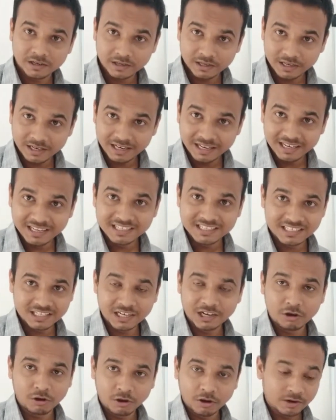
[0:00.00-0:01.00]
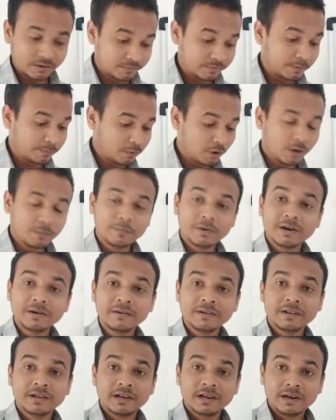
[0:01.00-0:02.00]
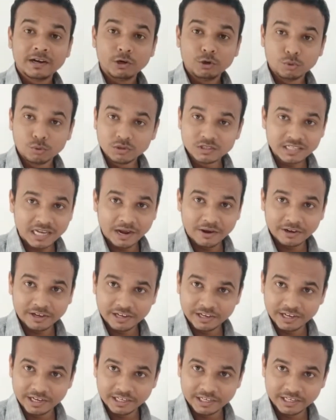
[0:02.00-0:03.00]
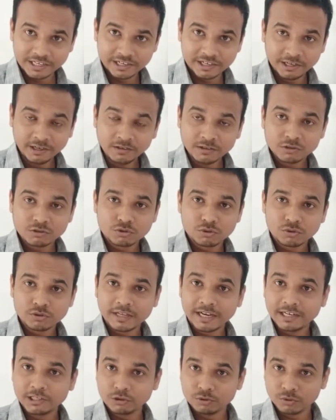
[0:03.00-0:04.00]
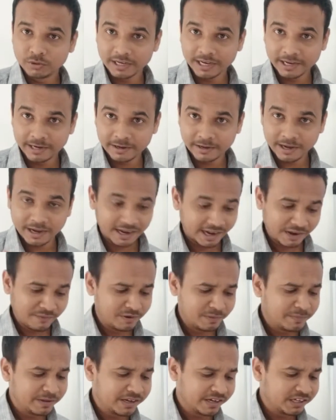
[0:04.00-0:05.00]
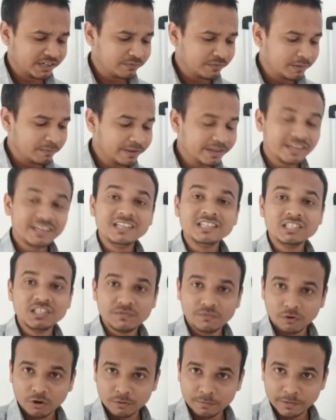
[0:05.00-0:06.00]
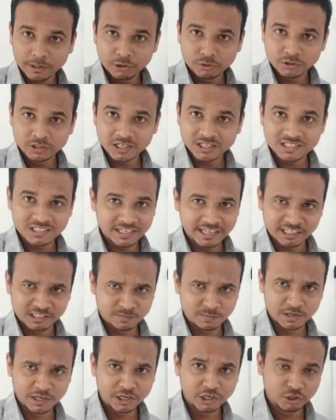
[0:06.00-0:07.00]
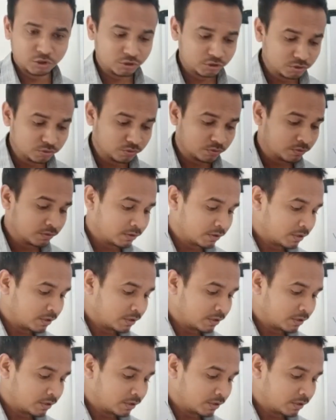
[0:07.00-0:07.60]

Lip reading: list or the proper notes I have created here, so that you can it will be easy for me to just explain it to you.